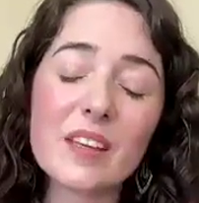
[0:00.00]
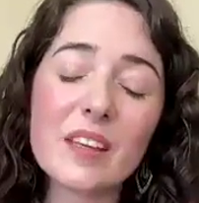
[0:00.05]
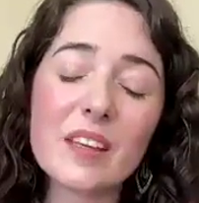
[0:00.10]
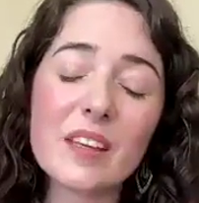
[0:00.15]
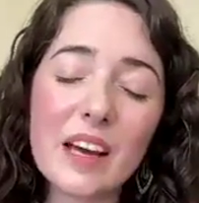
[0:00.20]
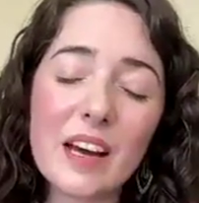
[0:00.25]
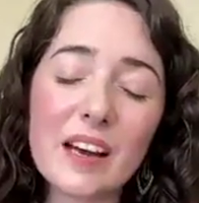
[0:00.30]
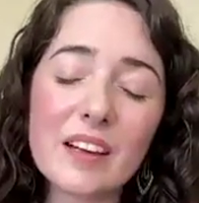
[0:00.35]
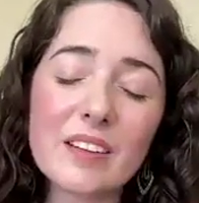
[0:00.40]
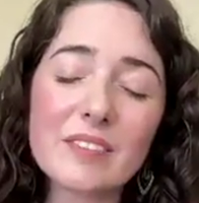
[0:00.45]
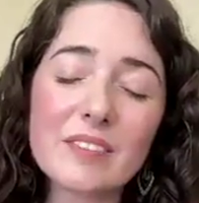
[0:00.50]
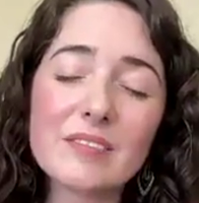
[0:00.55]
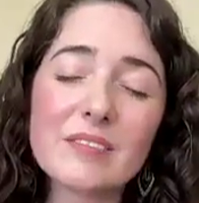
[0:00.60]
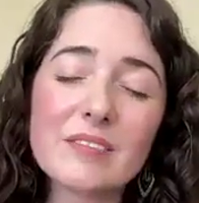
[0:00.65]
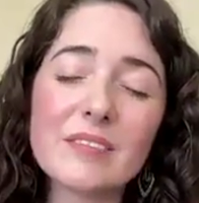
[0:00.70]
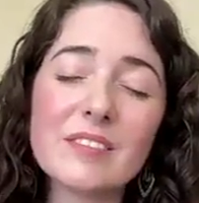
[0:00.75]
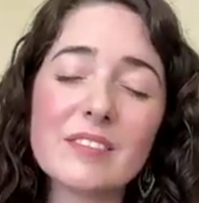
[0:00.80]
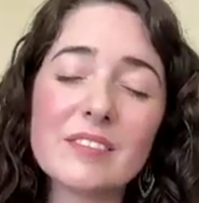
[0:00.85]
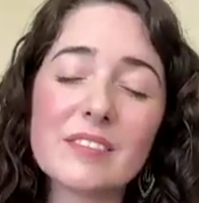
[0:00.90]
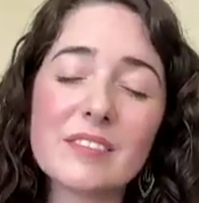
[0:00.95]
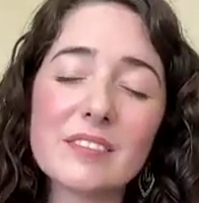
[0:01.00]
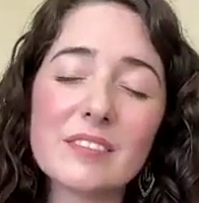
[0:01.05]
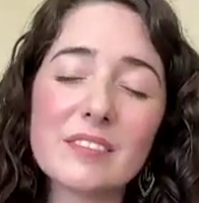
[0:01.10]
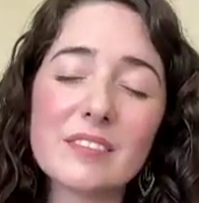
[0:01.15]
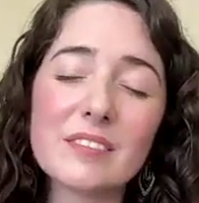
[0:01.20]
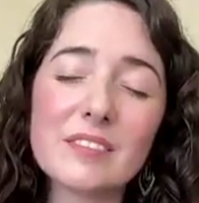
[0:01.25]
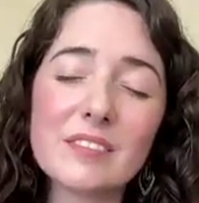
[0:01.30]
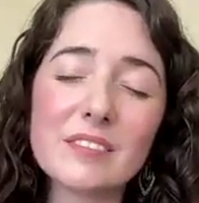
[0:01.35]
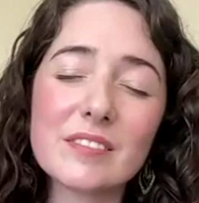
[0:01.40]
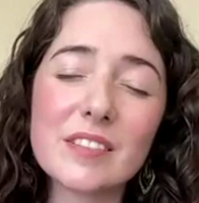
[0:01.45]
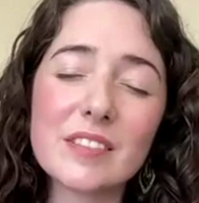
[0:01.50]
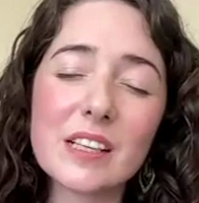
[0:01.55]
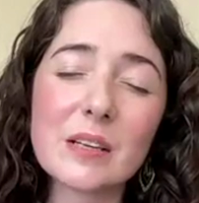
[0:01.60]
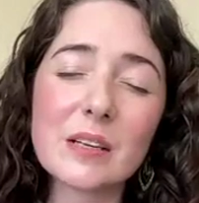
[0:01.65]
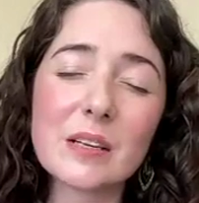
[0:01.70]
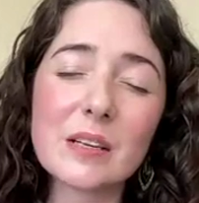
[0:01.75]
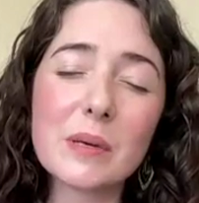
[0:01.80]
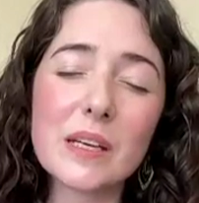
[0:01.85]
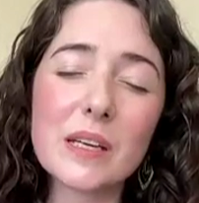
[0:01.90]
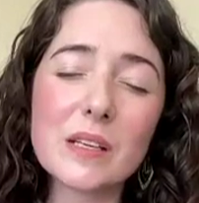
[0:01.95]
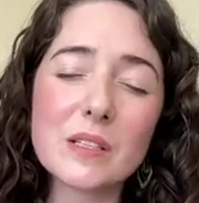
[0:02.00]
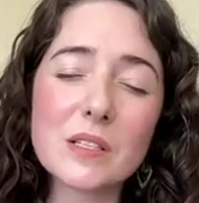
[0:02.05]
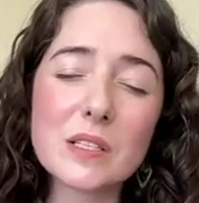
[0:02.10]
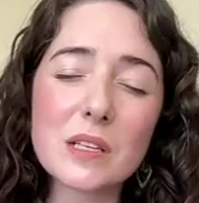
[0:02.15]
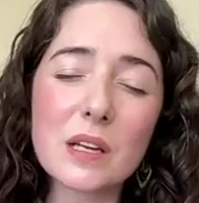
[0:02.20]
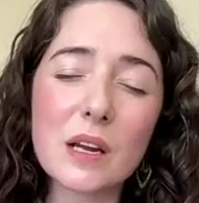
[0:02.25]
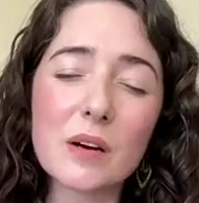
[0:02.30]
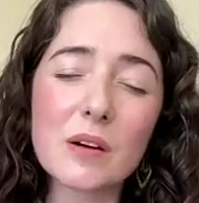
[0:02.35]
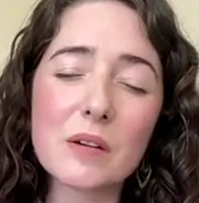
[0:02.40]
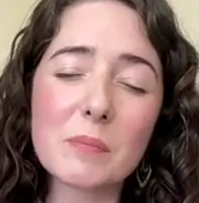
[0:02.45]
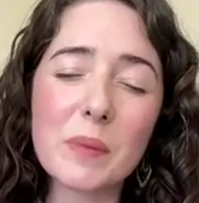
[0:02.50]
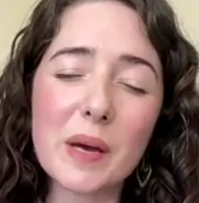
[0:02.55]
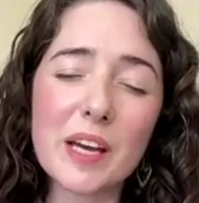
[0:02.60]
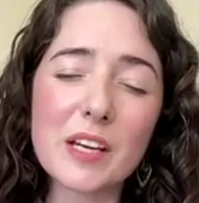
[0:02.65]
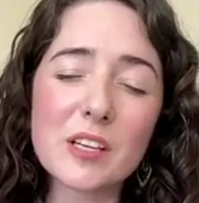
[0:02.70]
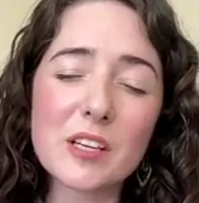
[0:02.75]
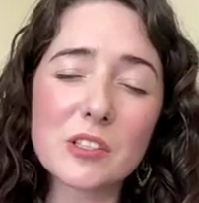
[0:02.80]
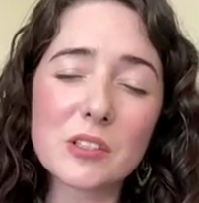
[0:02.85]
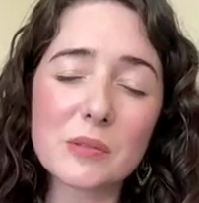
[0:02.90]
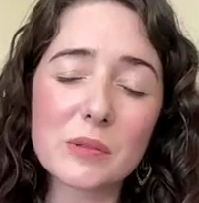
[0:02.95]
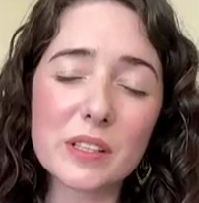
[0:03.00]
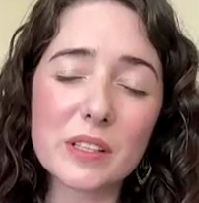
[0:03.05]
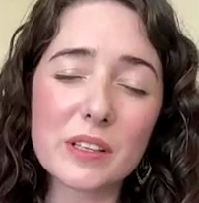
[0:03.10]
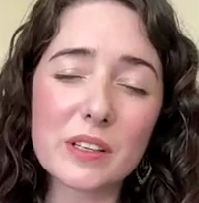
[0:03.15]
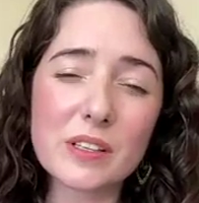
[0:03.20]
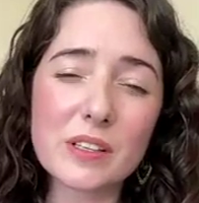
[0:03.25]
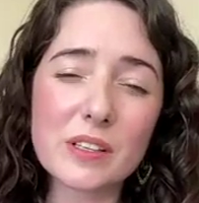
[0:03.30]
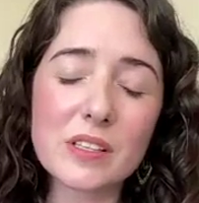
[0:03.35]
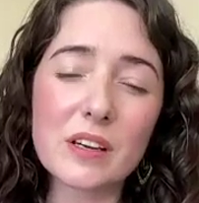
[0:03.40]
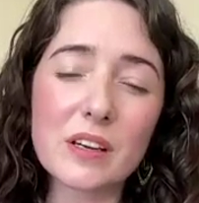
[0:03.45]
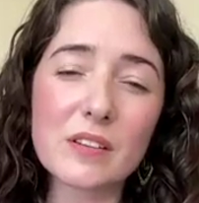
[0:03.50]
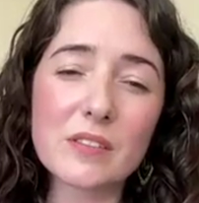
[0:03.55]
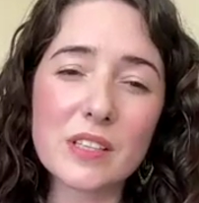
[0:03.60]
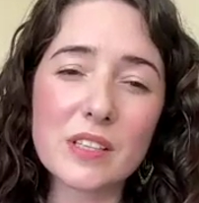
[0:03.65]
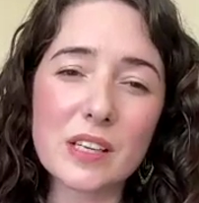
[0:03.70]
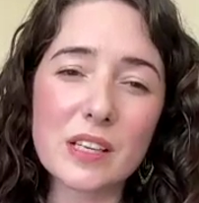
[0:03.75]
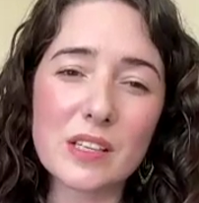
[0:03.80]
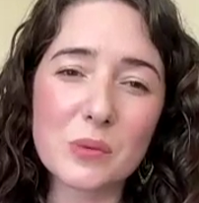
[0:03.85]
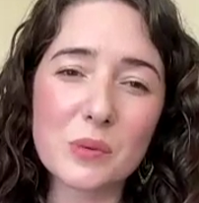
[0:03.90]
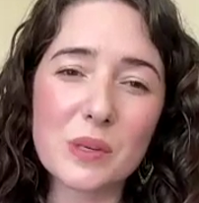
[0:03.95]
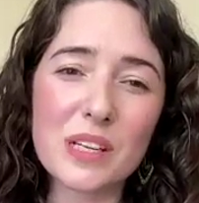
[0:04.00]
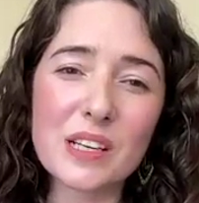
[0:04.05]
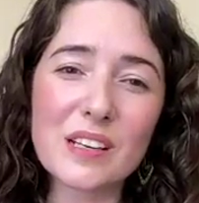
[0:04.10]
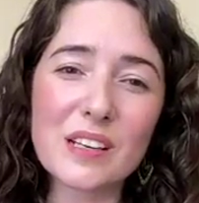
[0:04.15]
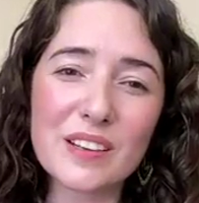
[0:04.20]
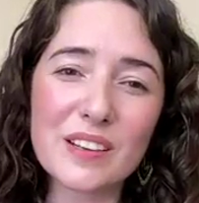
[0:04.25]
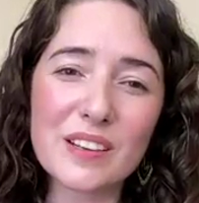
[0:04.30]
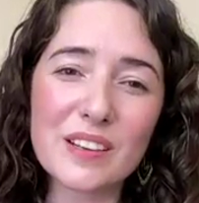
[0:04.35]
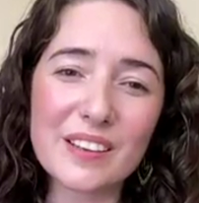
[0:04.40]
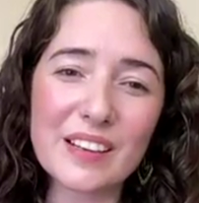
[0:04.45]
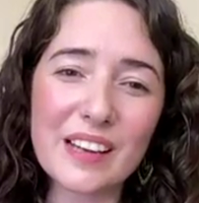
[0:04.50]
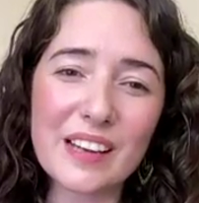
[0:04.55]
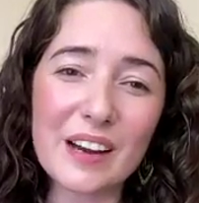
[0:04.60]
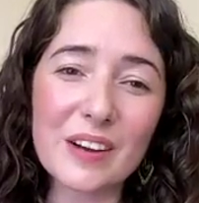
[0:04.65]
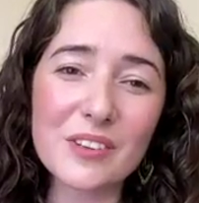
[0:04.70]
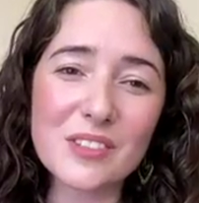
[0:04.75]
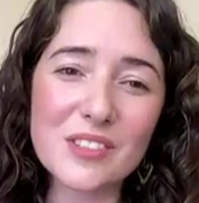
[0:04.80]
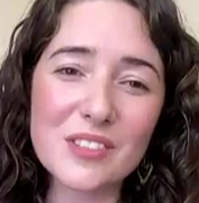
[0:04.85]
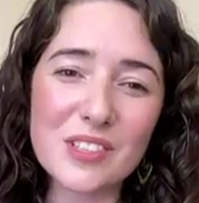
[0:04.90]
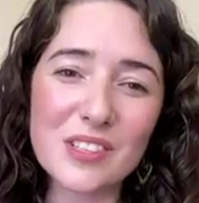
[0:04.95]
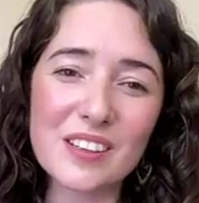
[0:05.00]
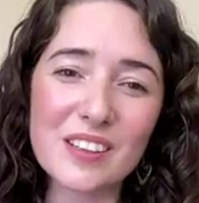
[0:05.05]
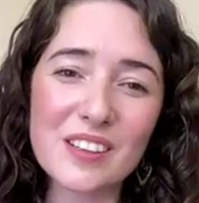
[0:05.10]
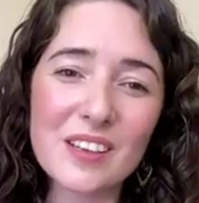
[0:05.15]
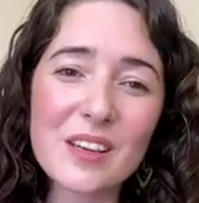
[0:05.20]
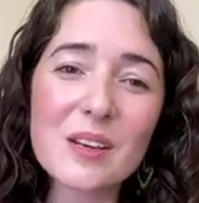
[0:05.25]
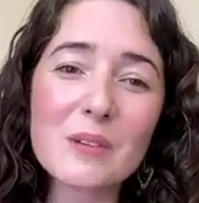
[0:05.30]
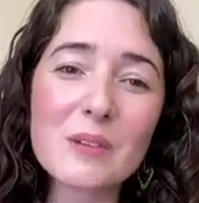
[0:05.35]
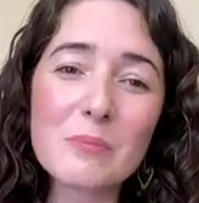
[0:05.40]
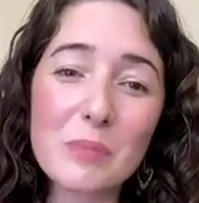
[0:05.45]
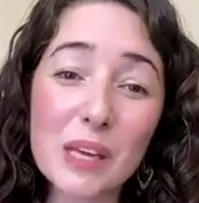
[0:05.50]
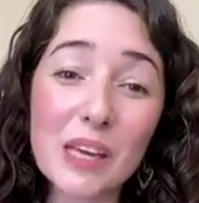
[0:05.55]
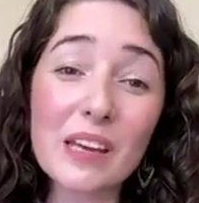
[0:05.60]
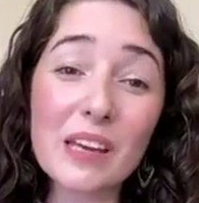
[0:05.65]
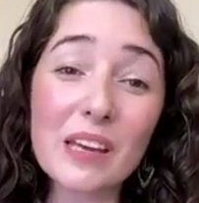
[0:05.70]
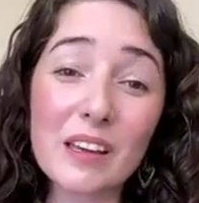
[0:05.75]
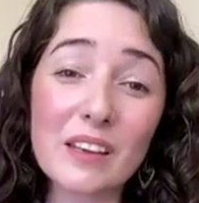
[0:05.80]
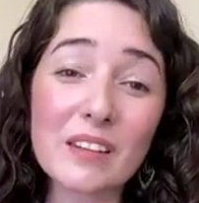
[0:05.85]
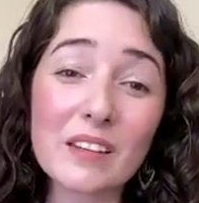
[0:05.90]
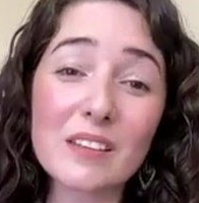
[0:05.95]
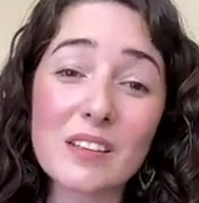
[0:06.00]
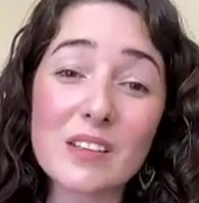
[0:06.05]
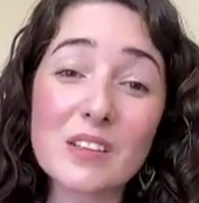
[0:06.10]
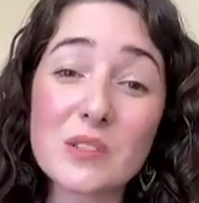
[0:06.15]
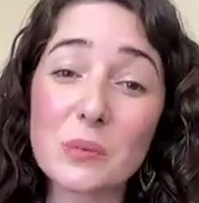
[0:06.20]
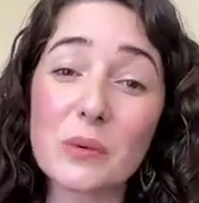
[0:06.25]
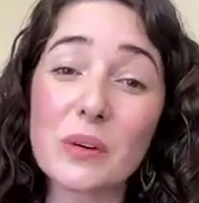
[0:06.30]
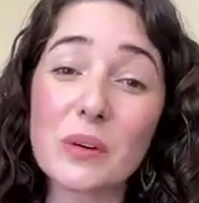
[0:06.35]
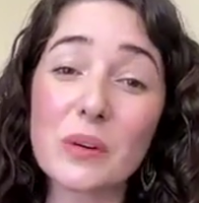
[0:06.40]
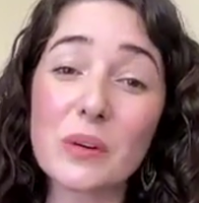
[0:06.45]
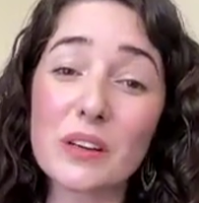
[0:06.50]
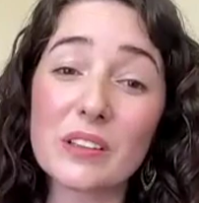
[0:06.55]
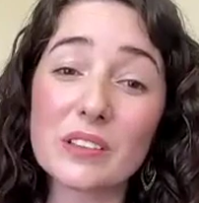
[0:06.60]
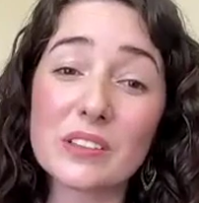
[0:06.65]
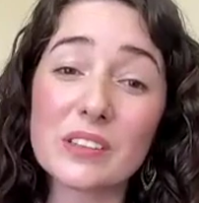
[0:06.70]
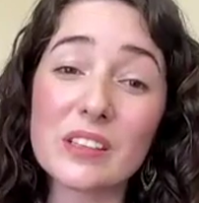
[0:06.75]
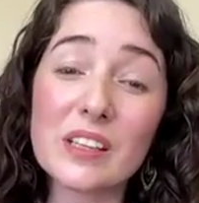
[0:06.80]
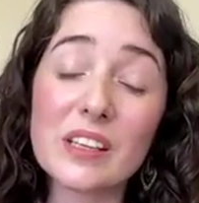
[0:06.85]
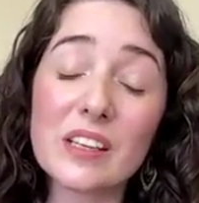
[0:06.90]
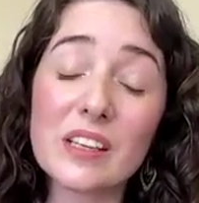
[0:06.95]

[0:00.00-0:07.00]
yeah, really being slow and patient with ourselves as we learn how to be in this world